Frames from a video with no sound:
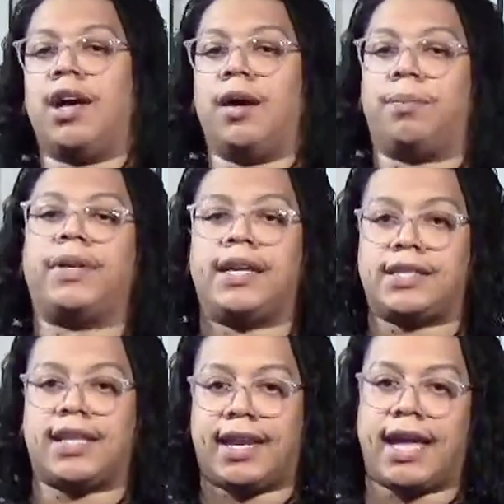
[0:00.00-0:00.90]
place
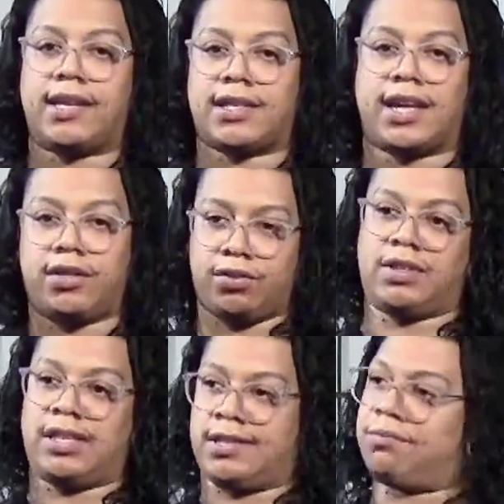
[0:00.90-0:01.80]
that has like
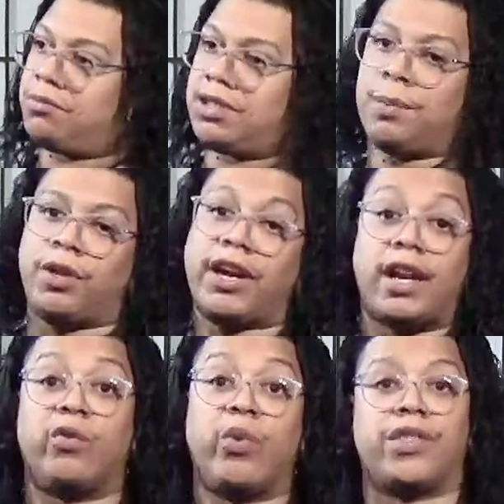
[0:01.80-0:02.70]
this similar kind
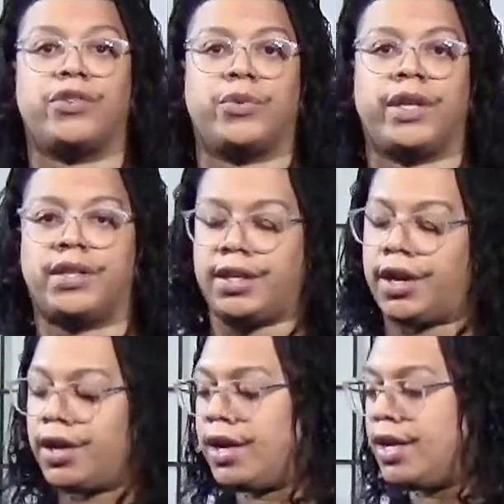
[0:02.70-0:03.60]
of weather throughout the
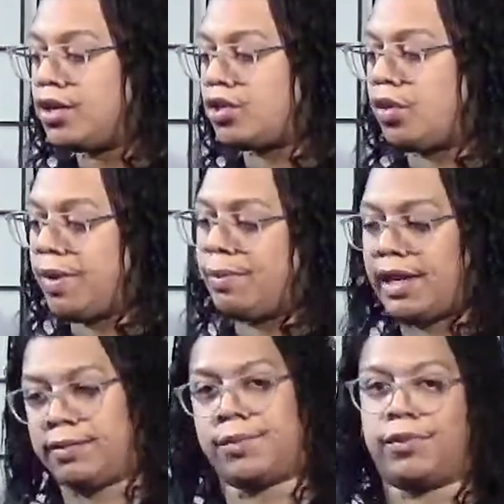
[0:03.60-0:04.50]
year. So maybe like
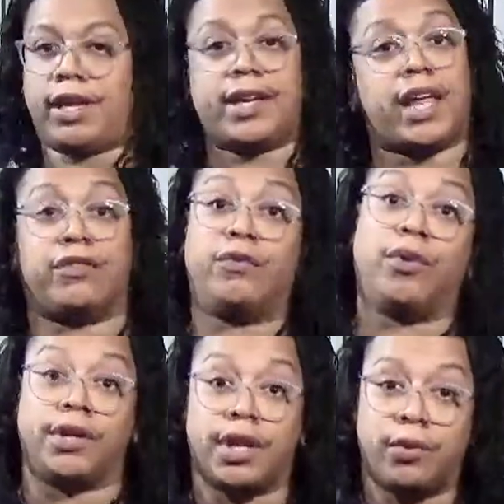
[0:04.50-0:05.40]
somewhere like
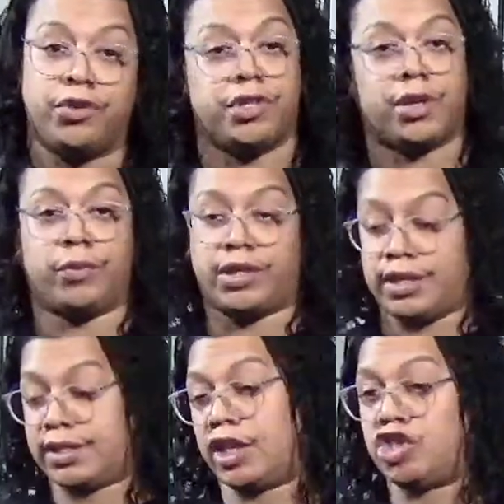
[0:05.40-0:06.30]
California, where you can wear
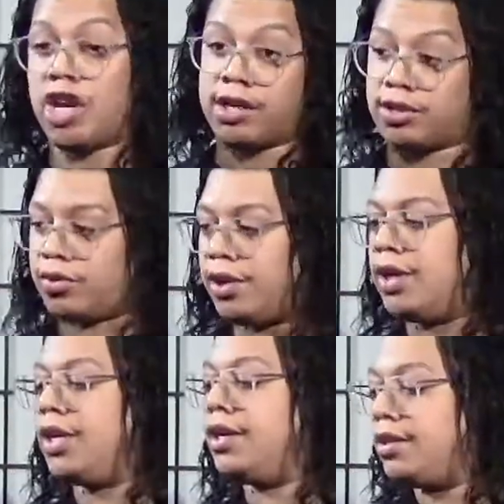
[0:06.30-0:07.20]
things like Chucks or
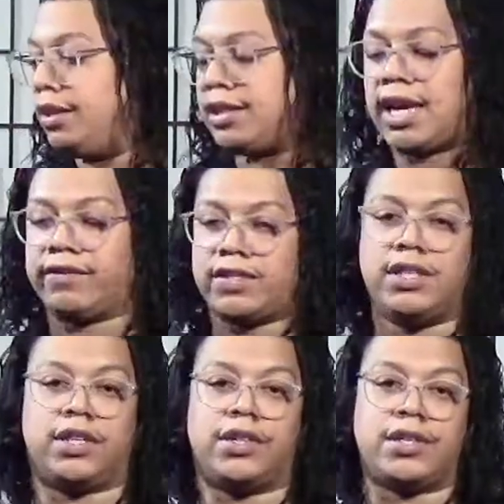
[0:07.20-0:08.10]
these kind of
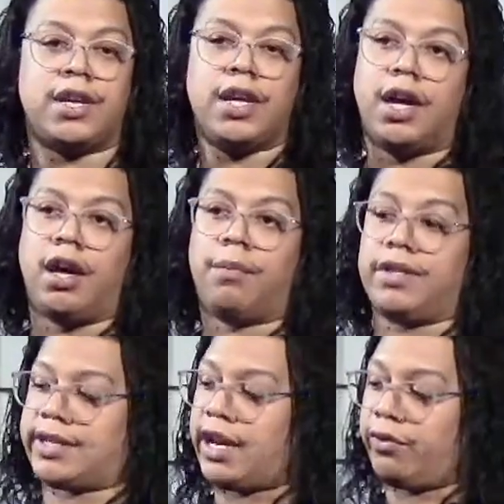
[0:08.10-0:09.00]
sneakers,
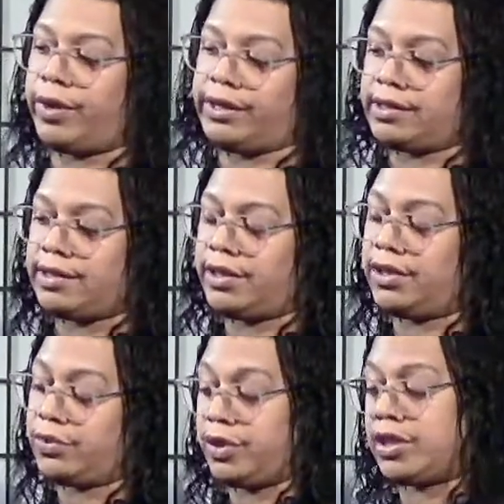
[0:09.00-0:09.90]
these kind of running
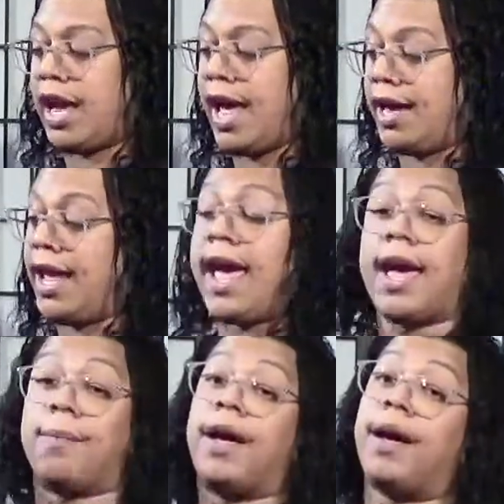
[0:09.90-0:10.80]
sneakers, which I
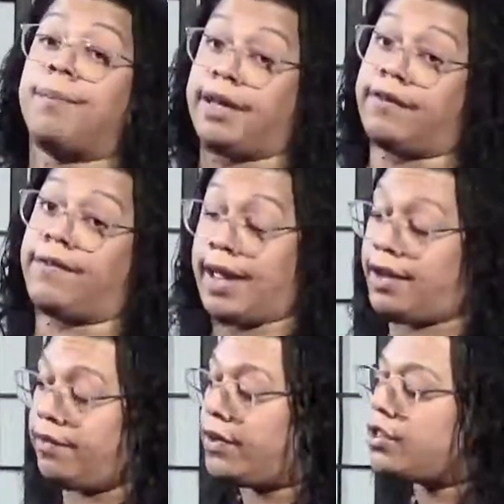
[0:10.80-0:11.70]
am a big fan
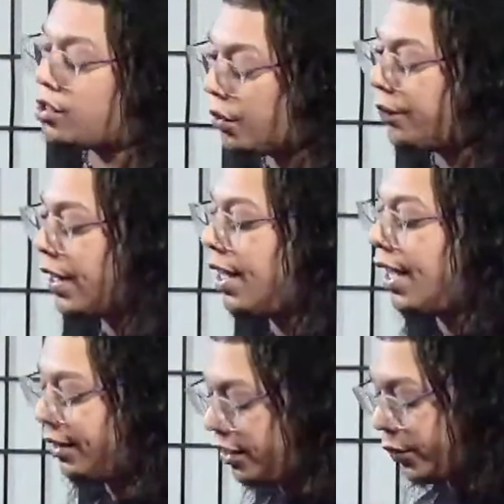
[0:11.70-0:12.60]
of. So,
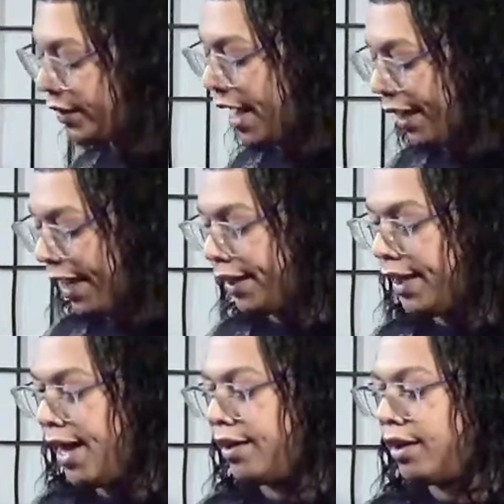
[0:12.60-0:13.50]
and these ones I like a
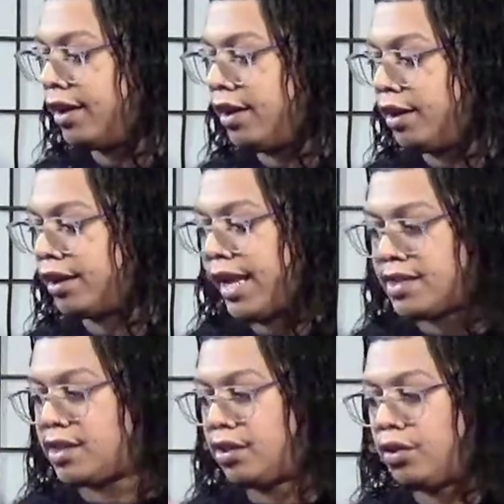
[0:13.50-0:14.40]
lot.
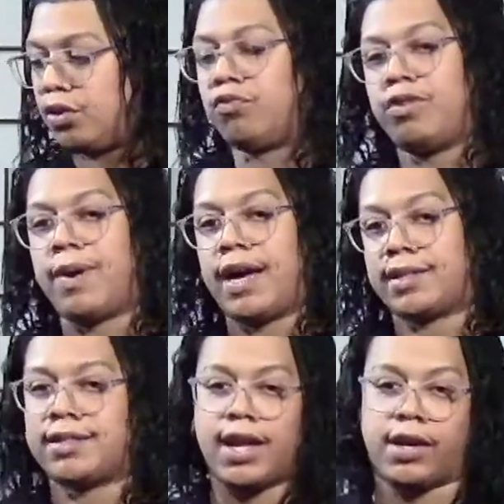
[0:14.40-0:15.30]
Classic Reebok
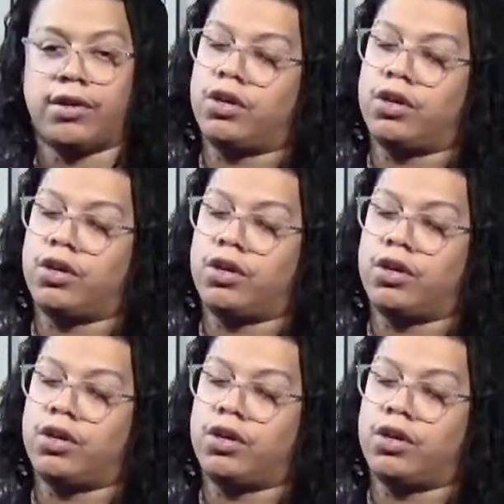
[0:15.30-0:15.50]
style